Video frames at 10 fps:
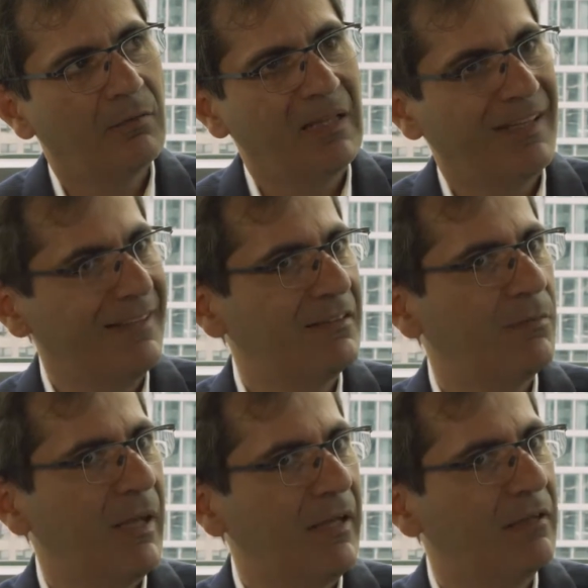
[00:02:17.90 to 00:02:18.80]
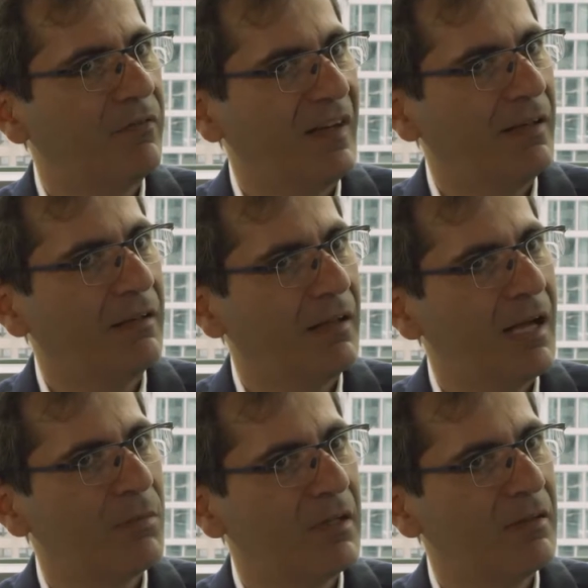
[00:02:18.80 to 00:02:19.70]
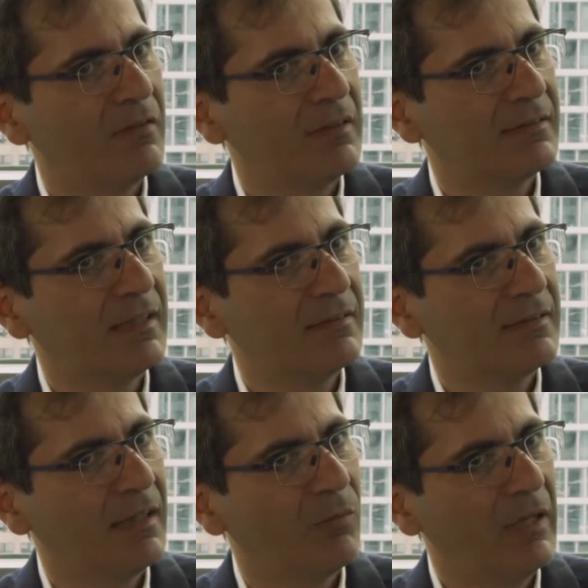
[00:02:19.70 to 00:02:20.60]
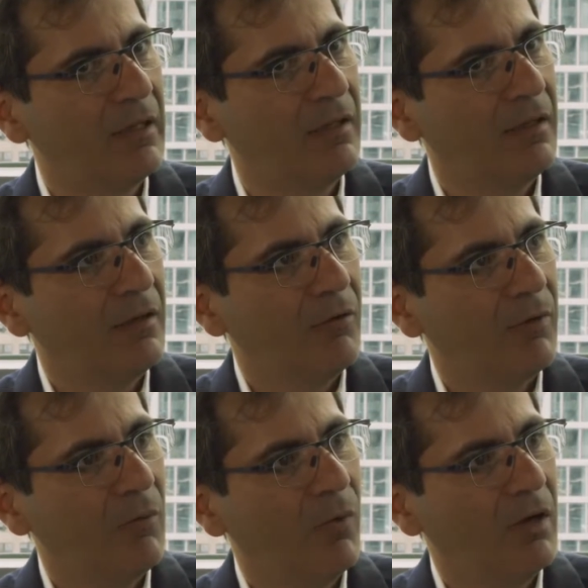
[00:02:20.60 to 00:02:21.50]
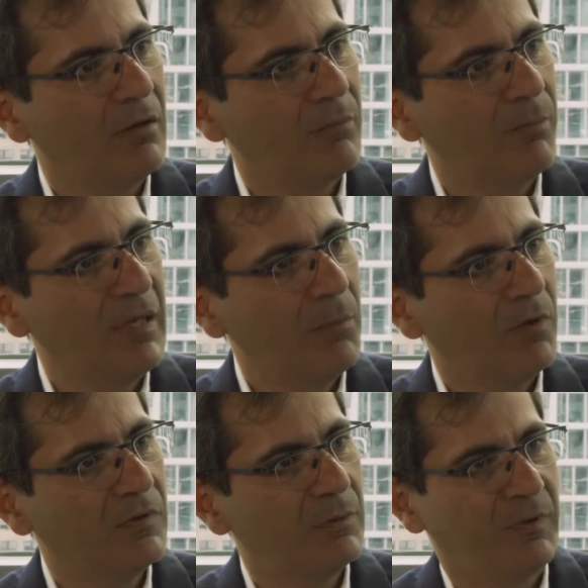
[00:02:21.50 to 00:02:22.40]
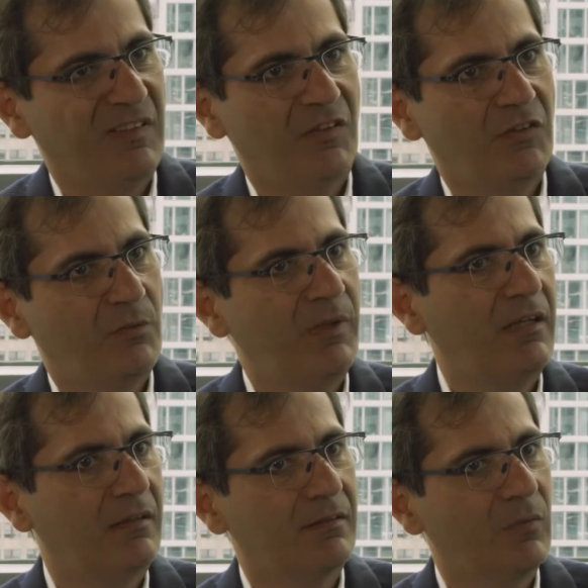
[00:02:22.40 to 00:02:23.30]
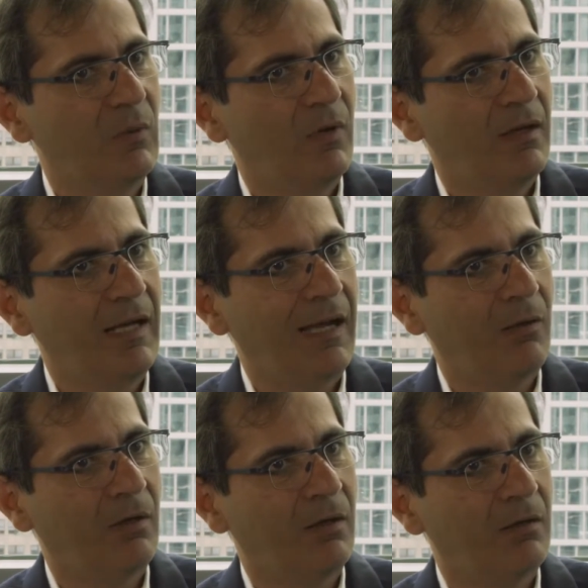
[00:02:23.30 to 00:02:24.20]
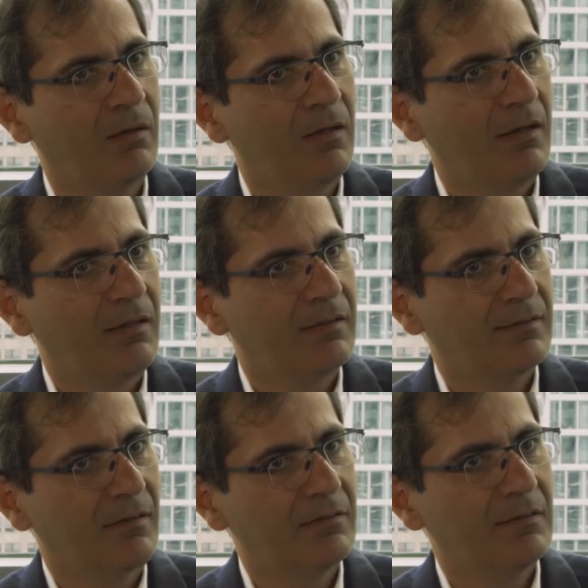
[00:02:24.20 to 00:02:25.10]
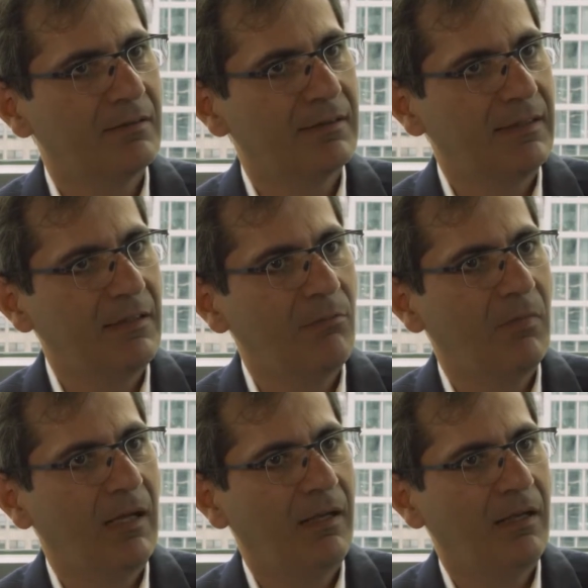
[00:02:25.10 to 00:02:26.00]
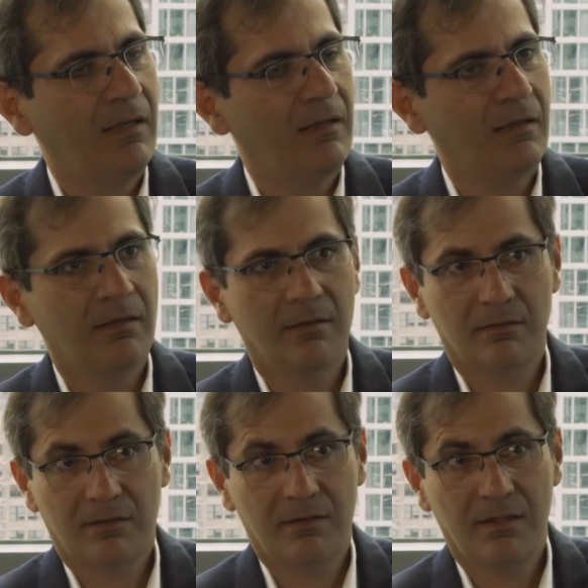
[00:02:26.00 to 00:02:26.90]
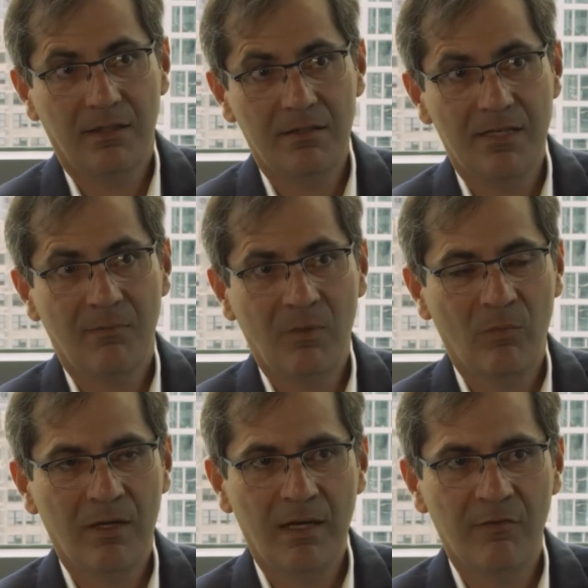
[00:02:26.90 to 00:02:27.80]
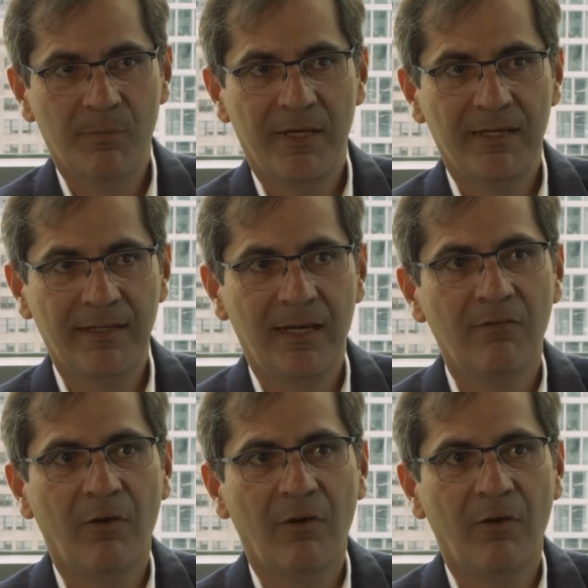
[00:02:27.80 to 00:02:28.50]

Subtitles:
like to make it very collaborative in the sense that we want people to participate. We want our consultant team and client team, we want everybody to have